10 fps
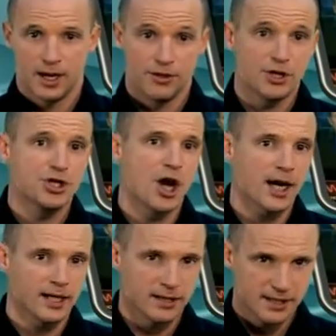This
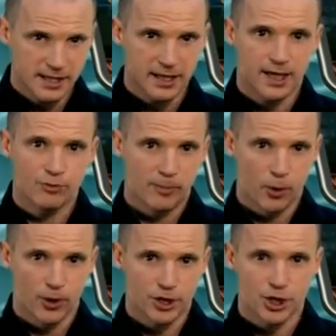shocking CNN
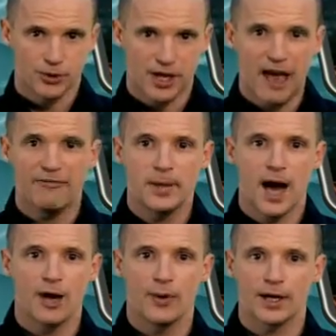report shows
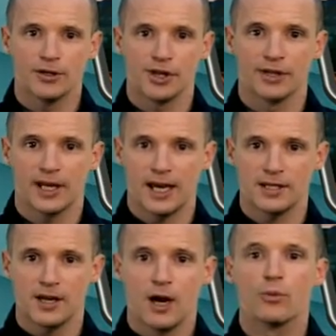FBI records on the
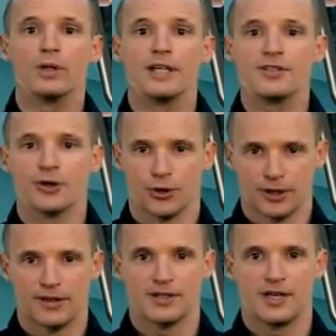case released
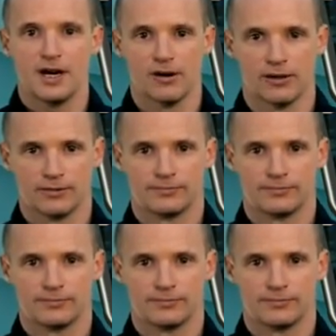early this year.